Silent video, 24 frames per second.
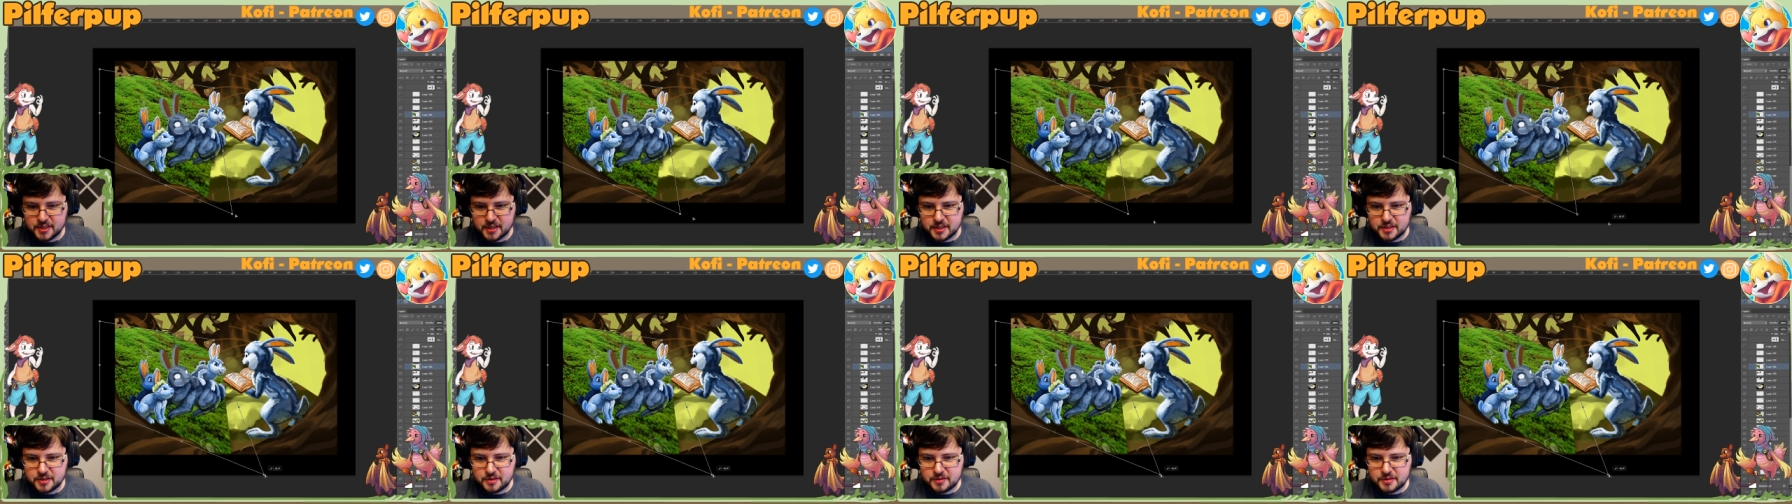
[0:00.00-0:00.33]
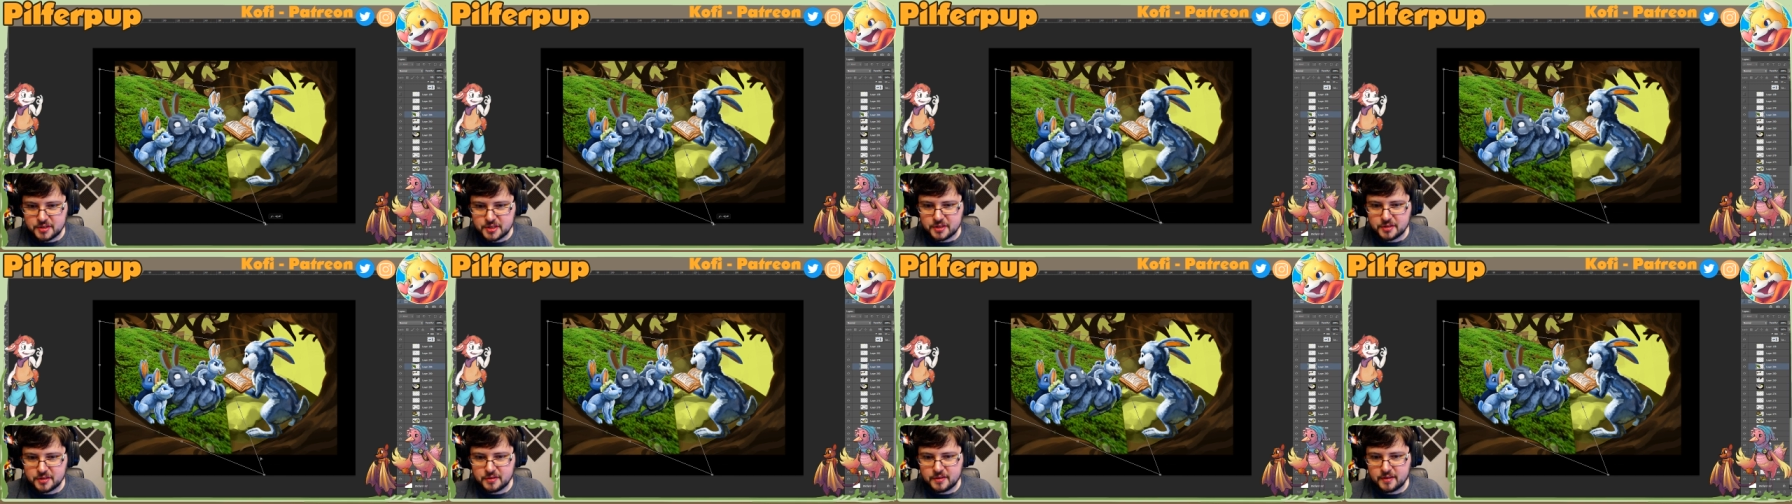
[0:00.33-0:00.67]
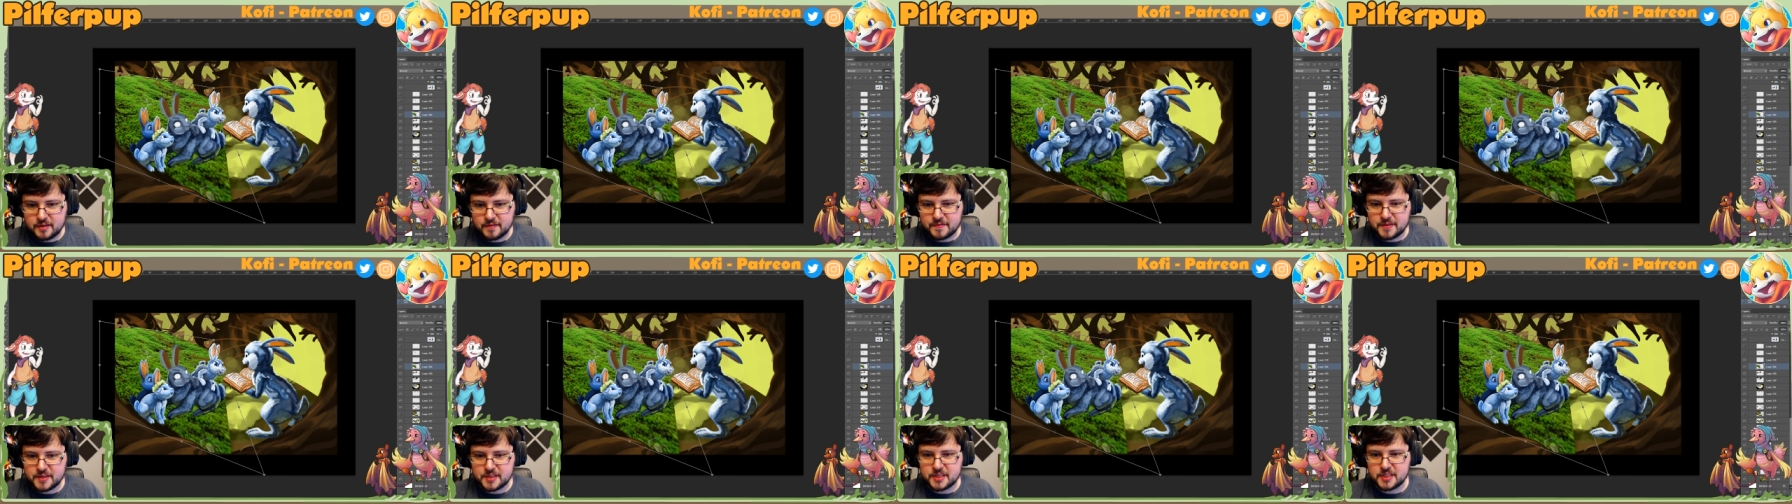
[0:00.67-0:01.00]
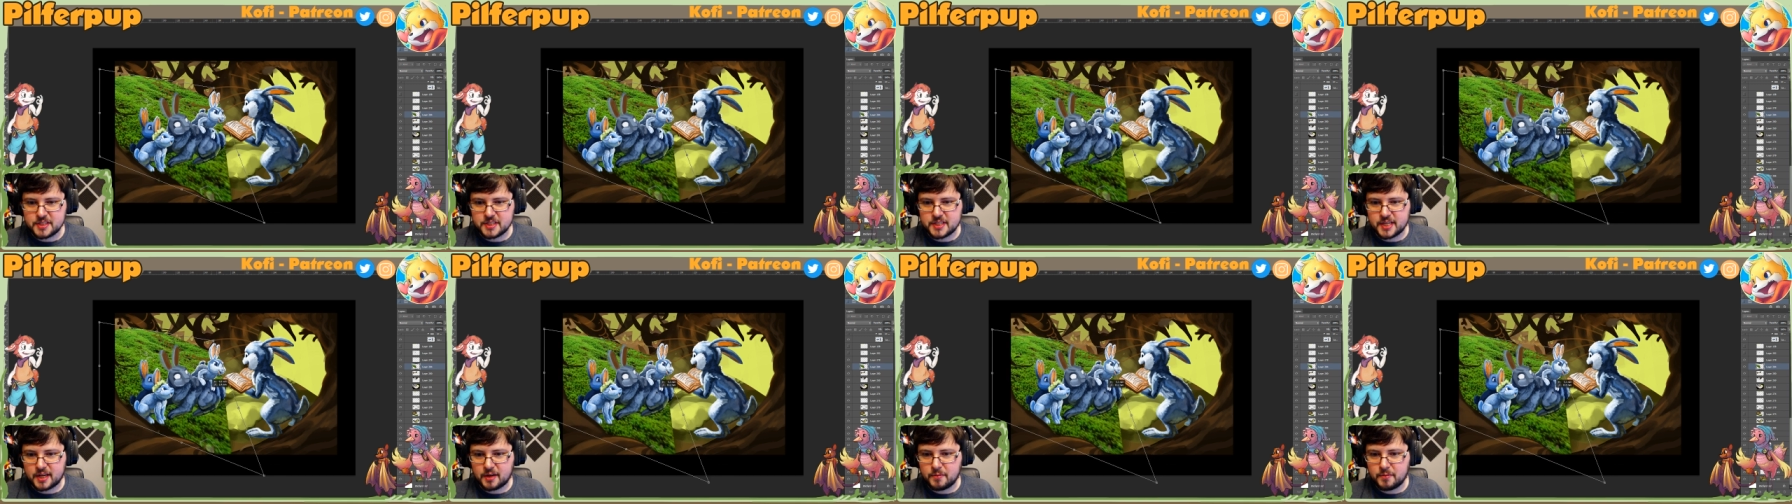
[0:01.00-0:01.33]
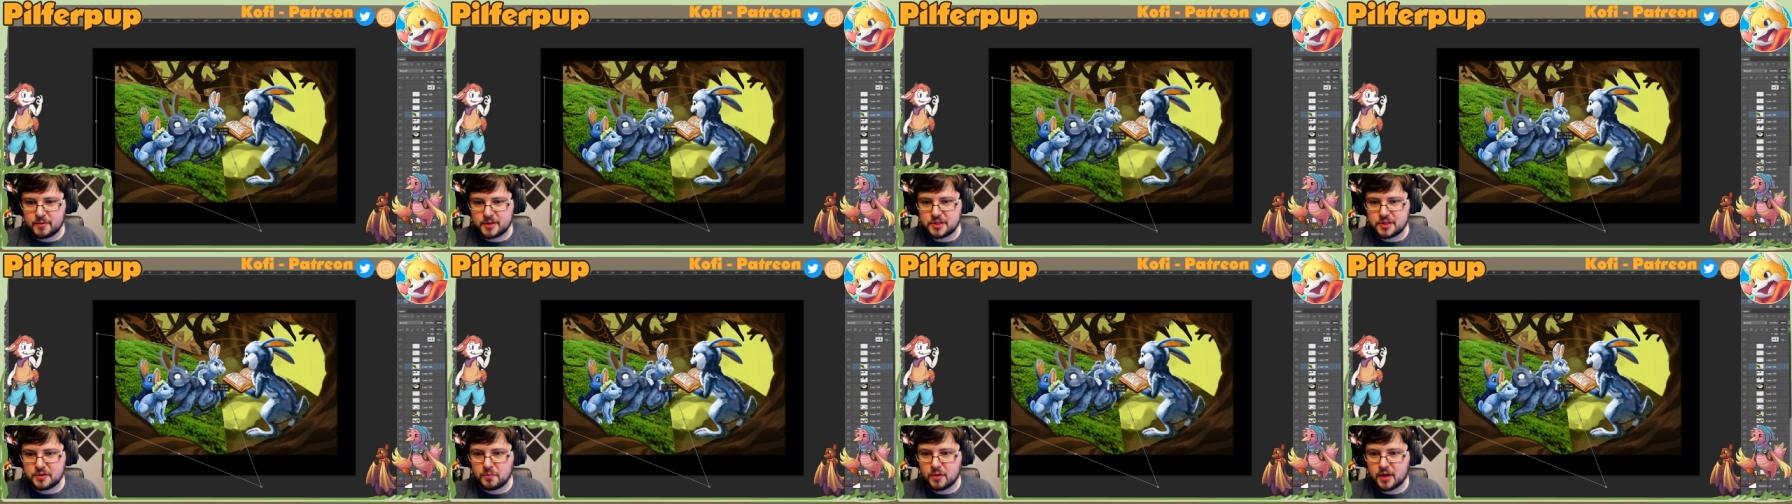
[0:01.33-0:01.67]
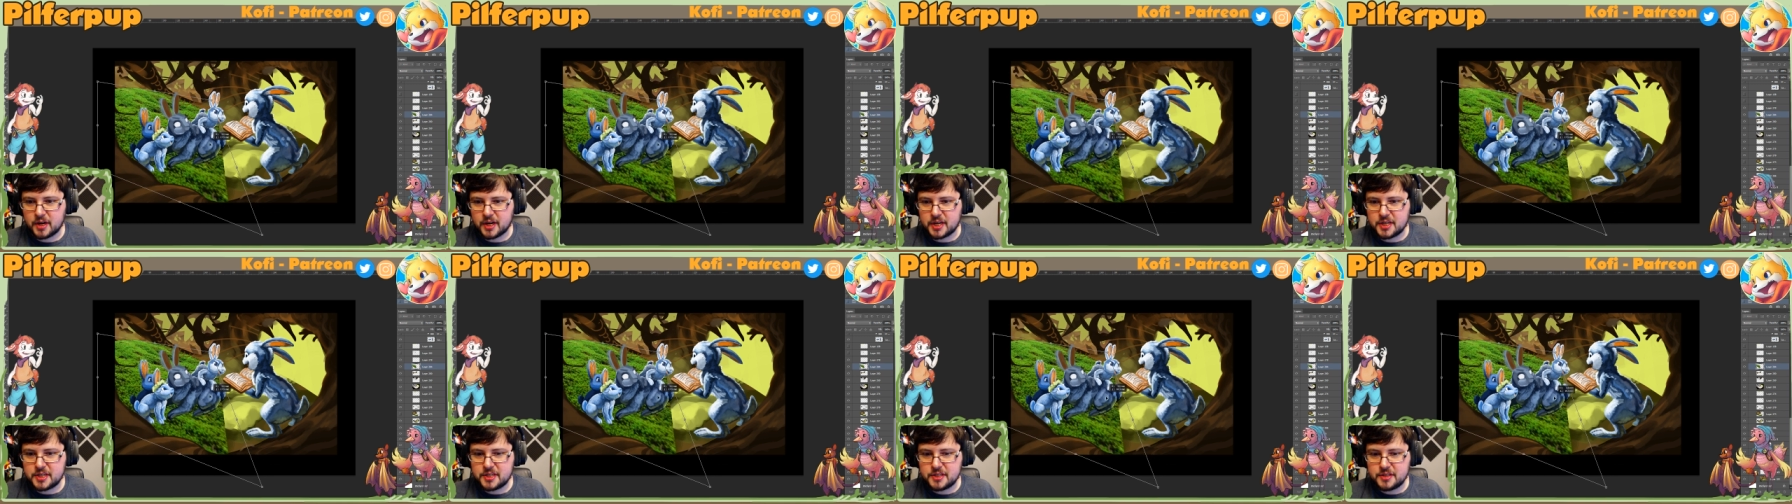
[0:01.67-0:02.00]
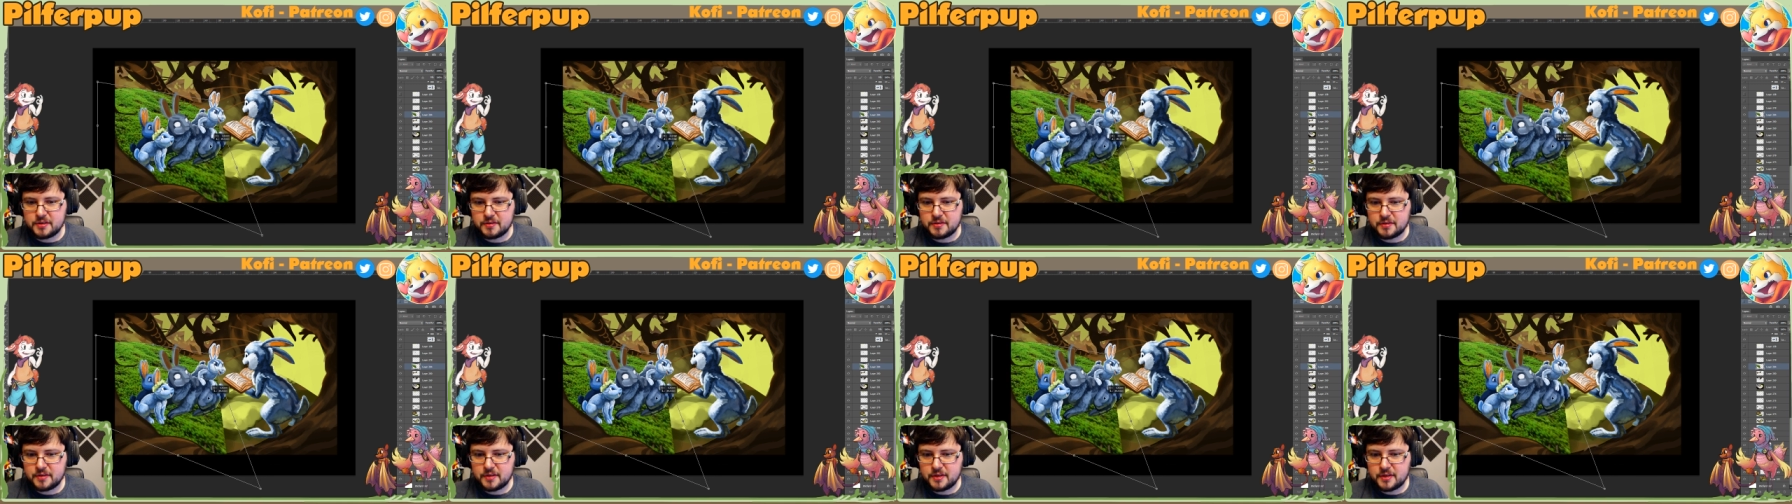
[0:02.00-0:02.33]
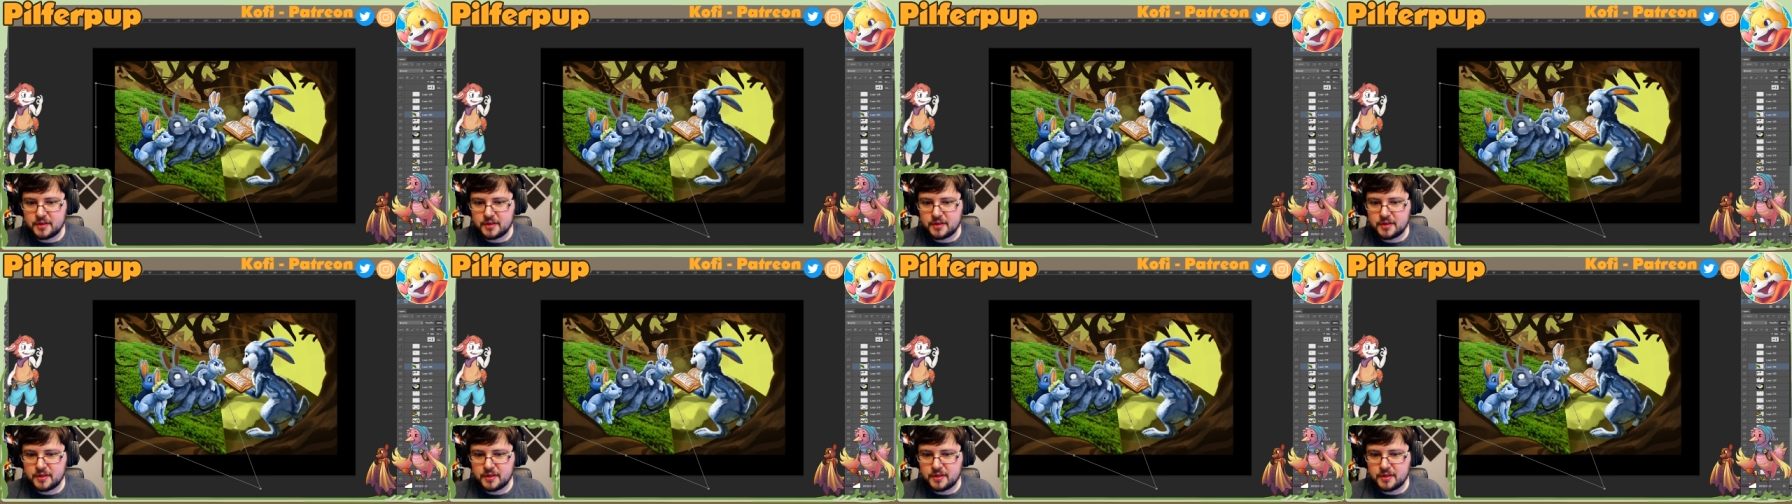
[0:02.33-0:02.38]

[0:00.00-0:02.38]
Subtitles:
can do too if this is like what you want to do.